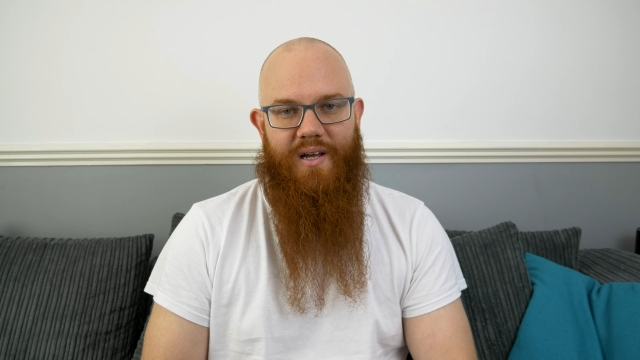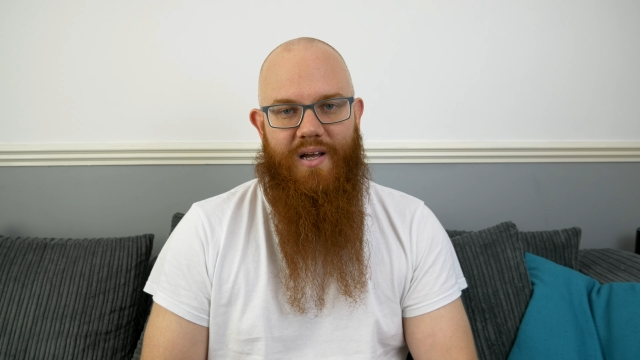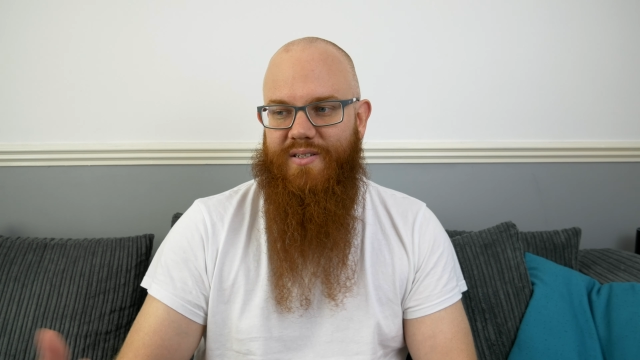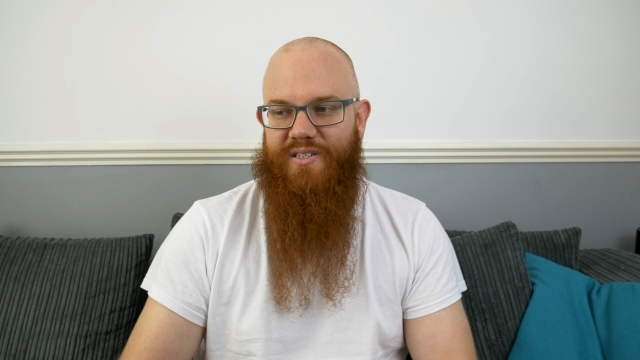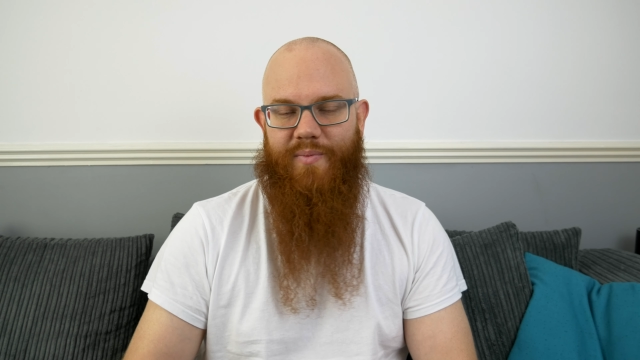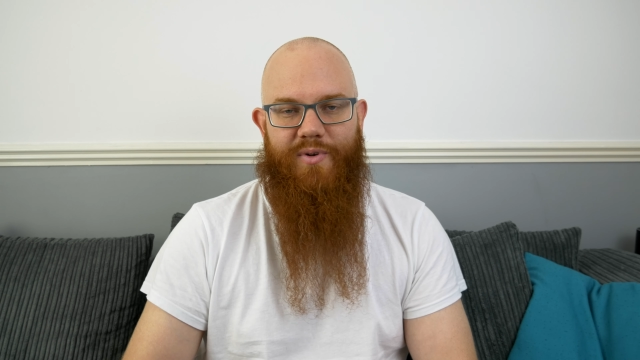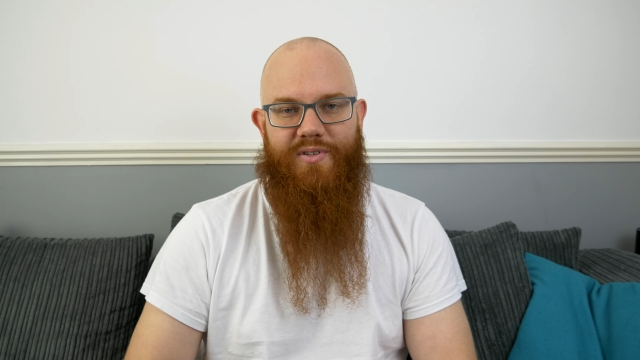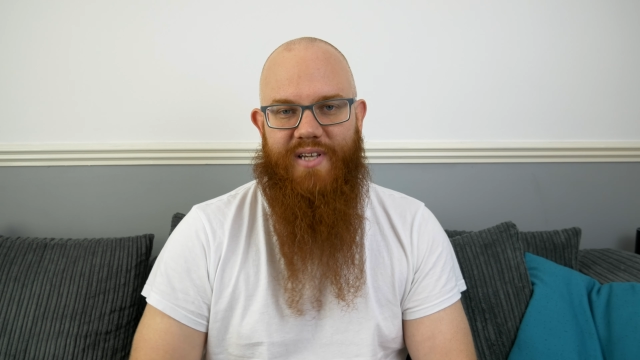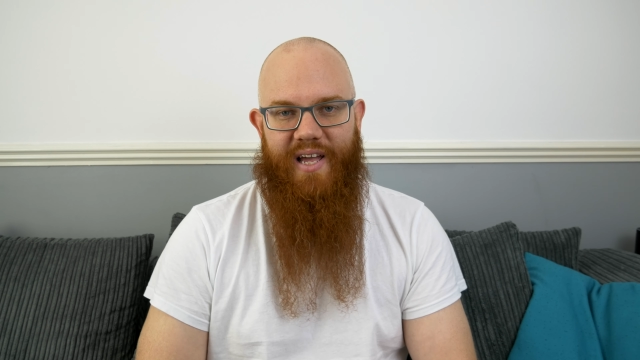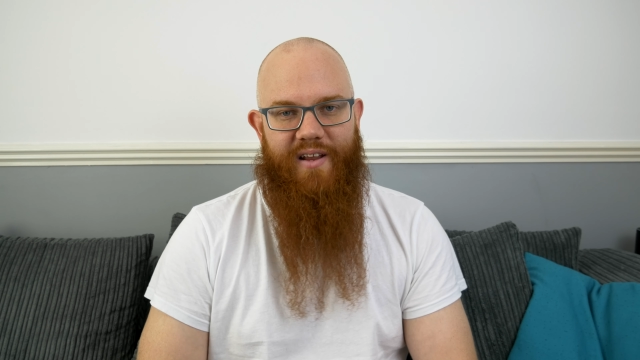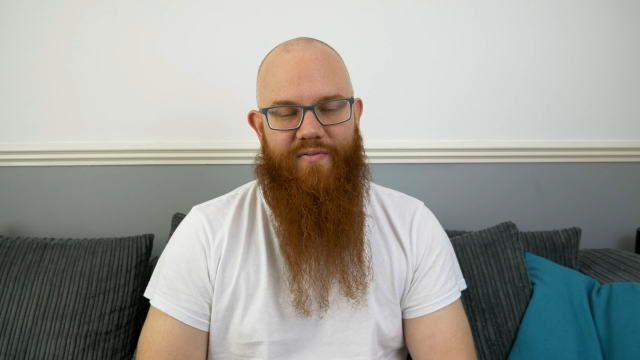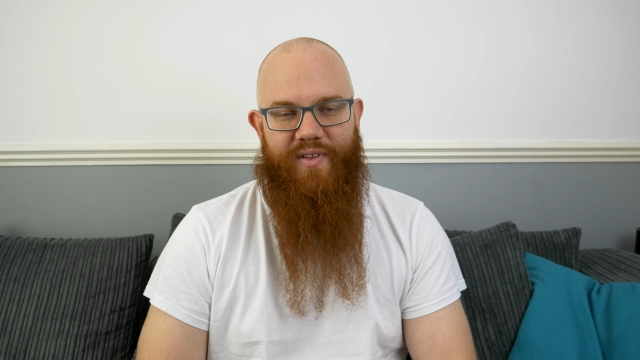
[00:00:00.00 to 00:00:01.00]
someone who's
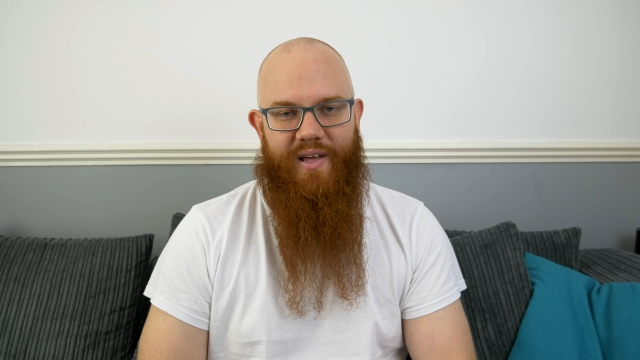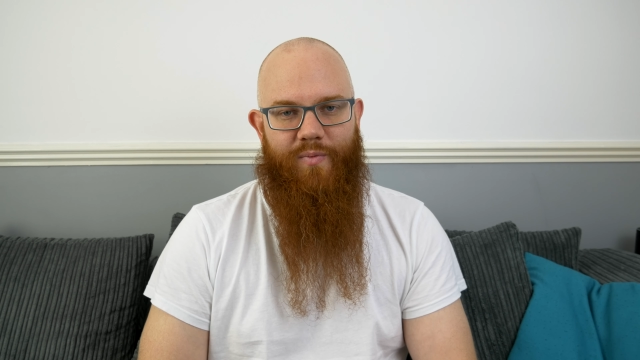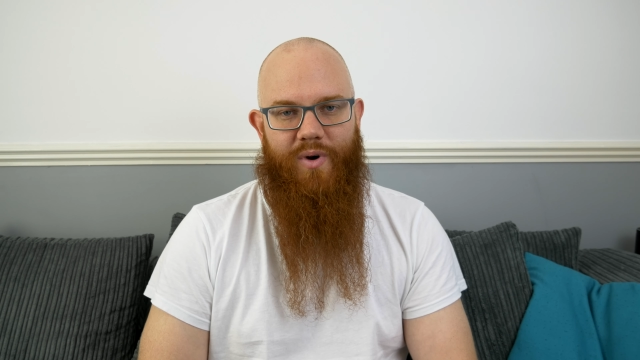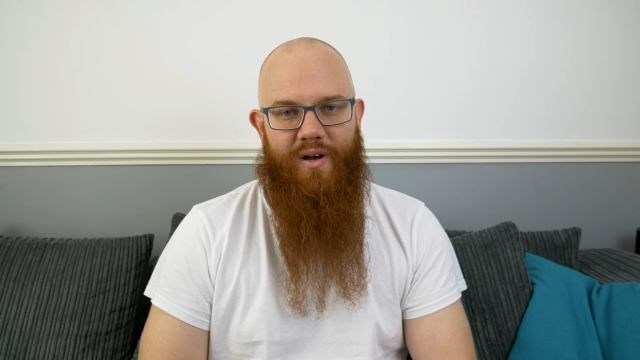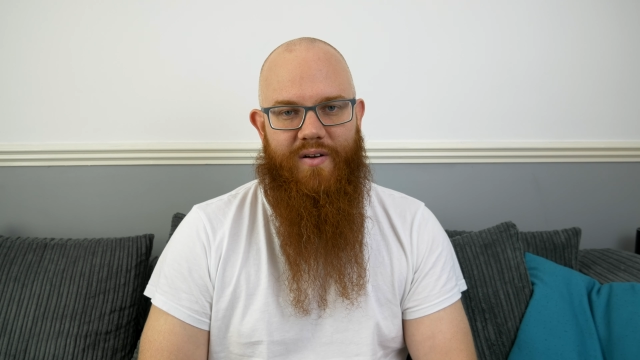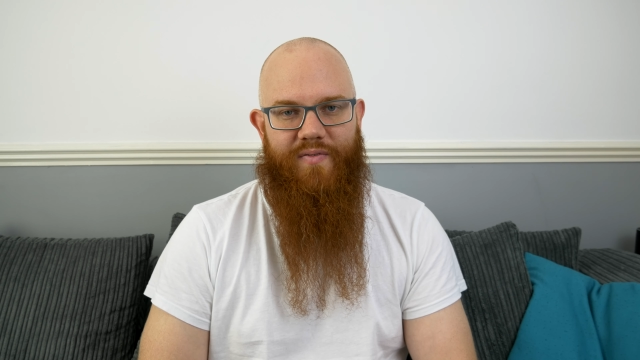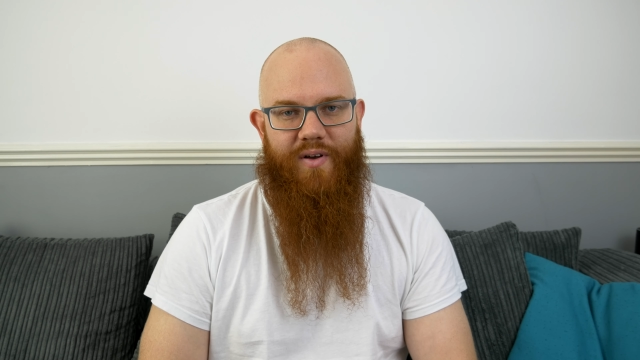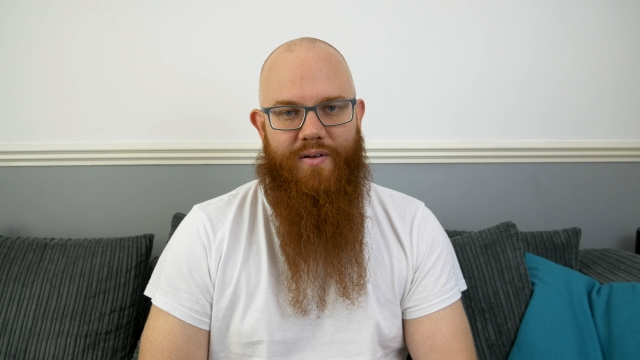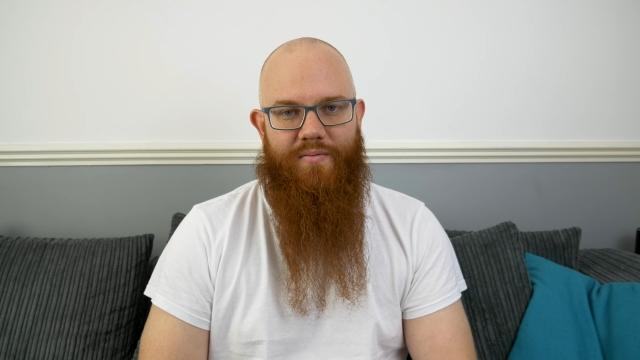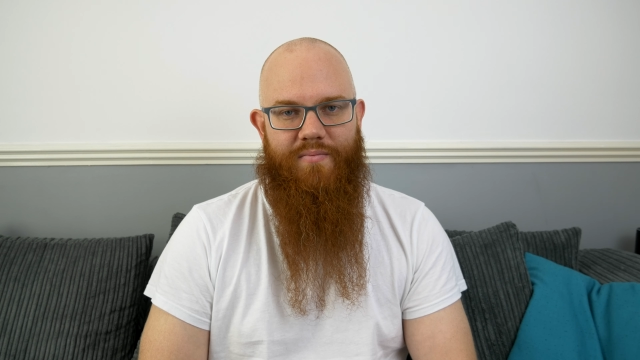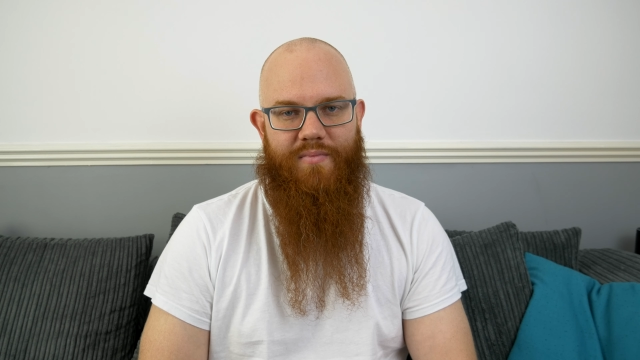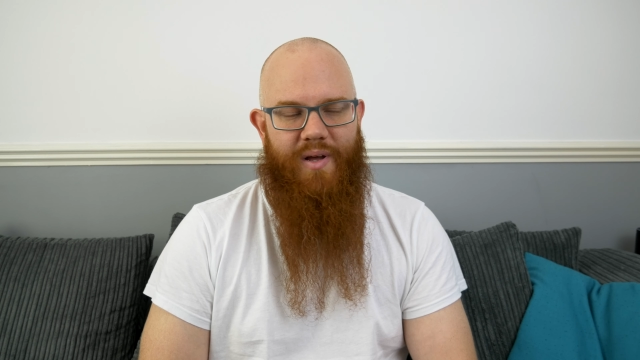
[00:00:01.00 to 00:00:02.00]
getting it for their work phone.